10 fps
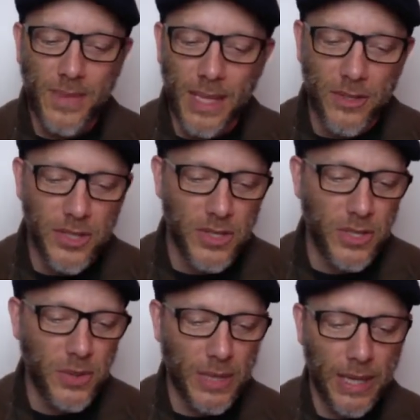Just
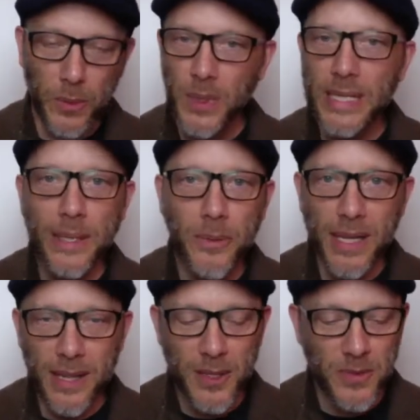to kind of
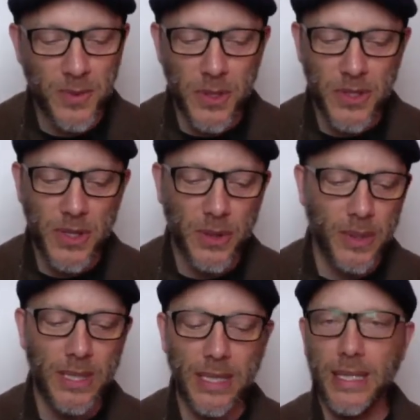reiterate this verse, though,
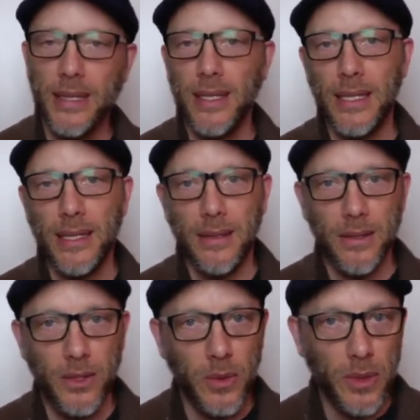in the
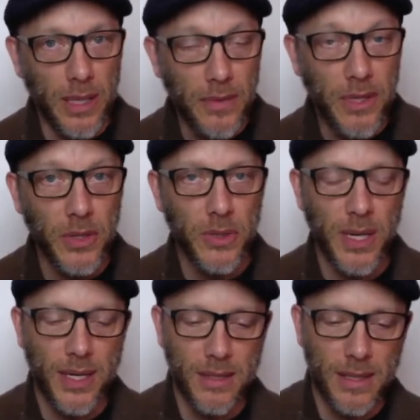New Living
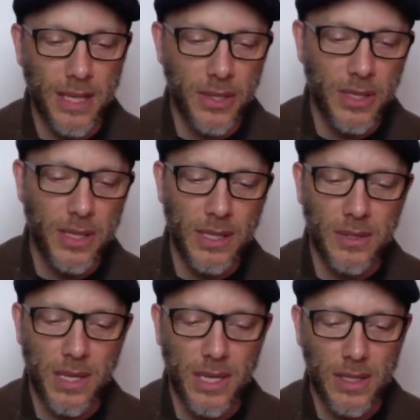Translation, it
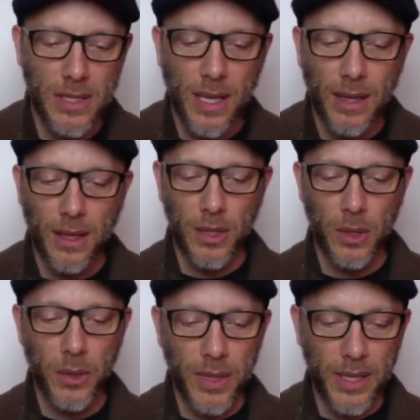says, "The
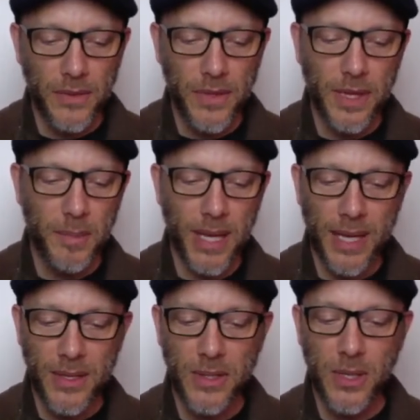glory of young men
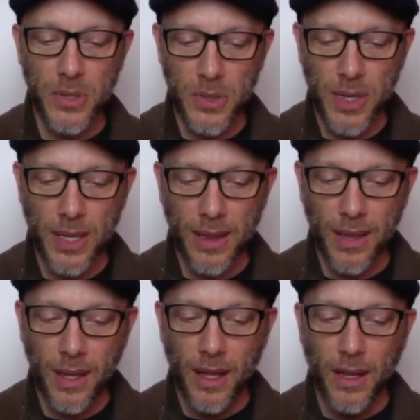is their strength.
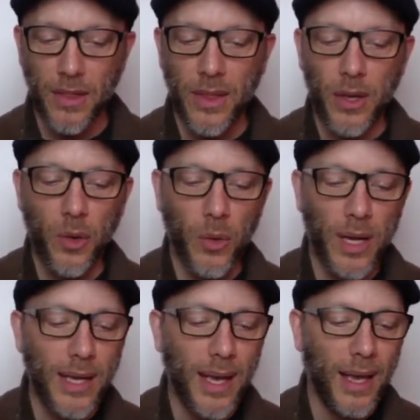The
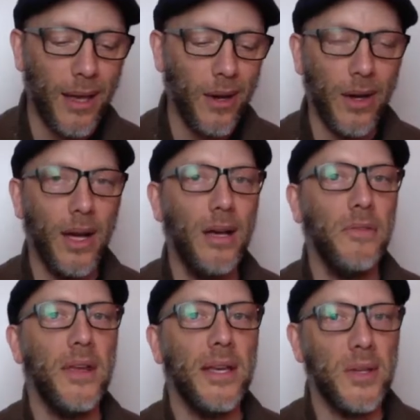gray hair of
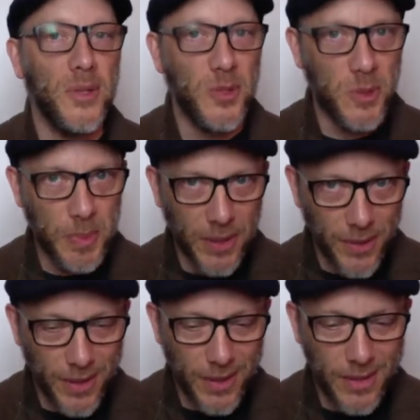
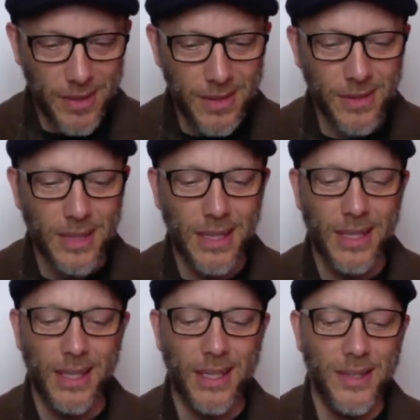experience
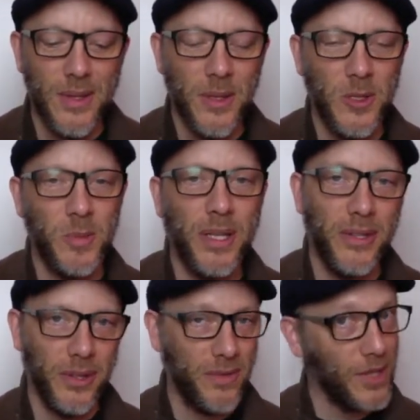is the
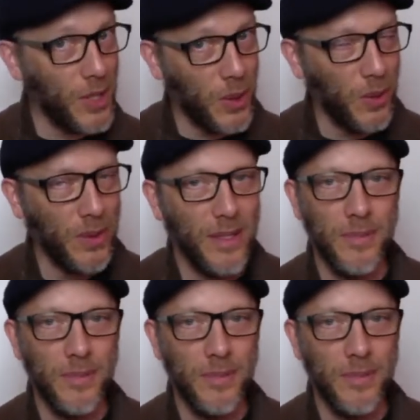splendor of the old."